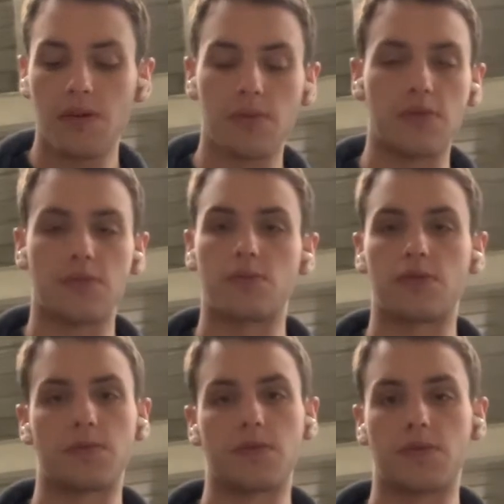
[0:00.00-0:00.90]
the museum
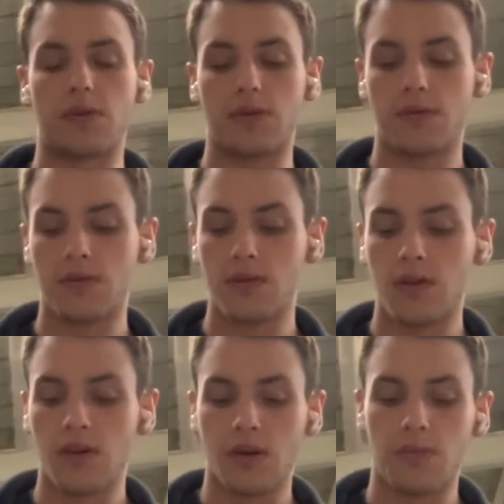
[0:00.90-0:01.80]
should be free.
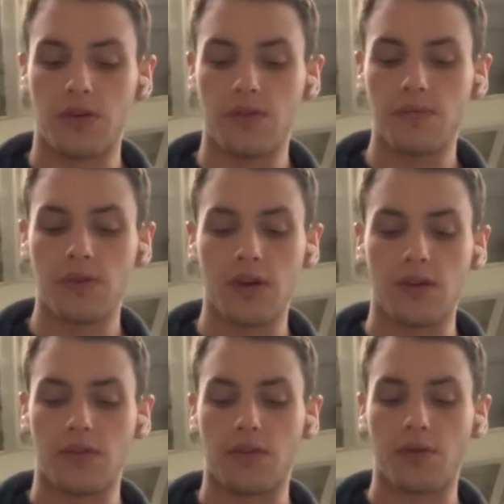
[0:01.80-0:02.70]
Museums
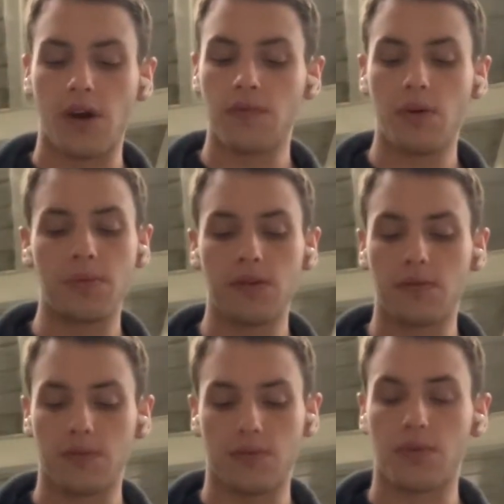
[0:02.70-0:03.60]
can thrive
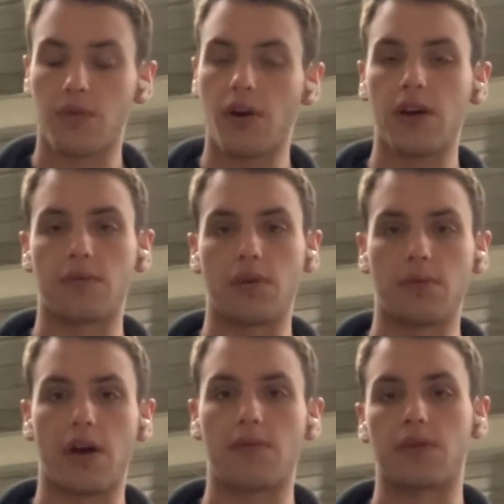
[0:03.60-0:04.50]
while
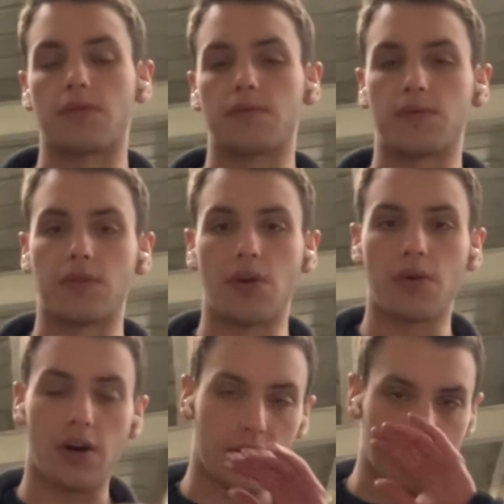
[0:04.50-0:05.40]
having a
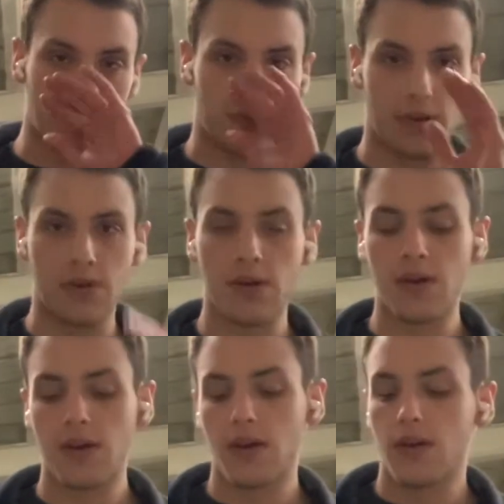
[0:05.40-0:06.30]
no-cost entry,
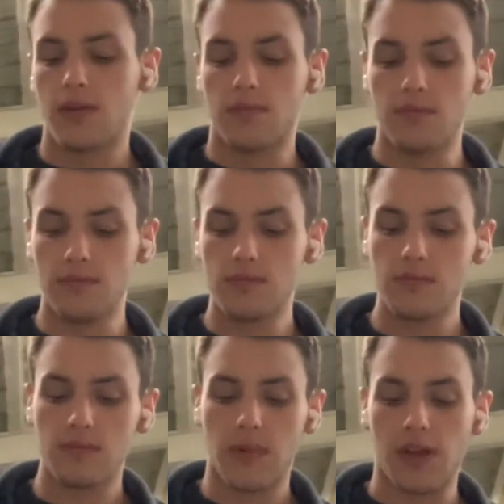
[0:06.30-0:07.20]

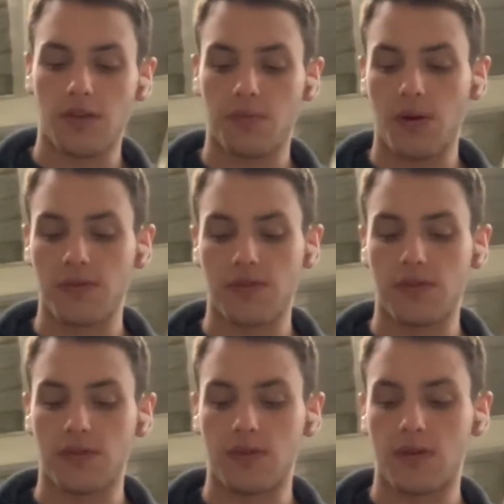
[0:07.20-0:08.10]
and this
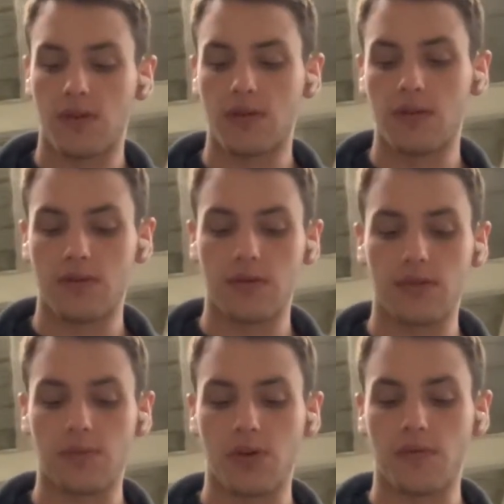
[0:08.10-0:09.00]
proposition
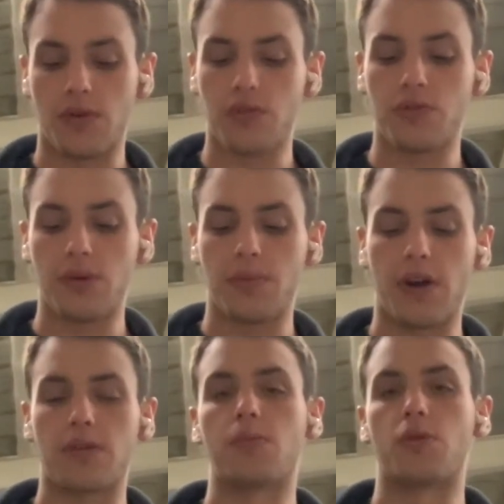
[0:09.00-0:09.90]
is more of a cultural
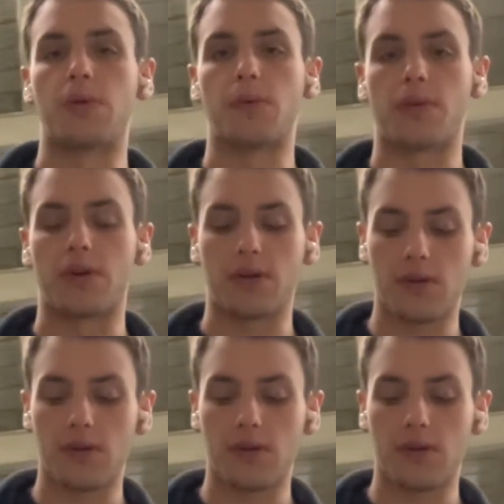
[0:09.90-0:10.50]
impact than more people think.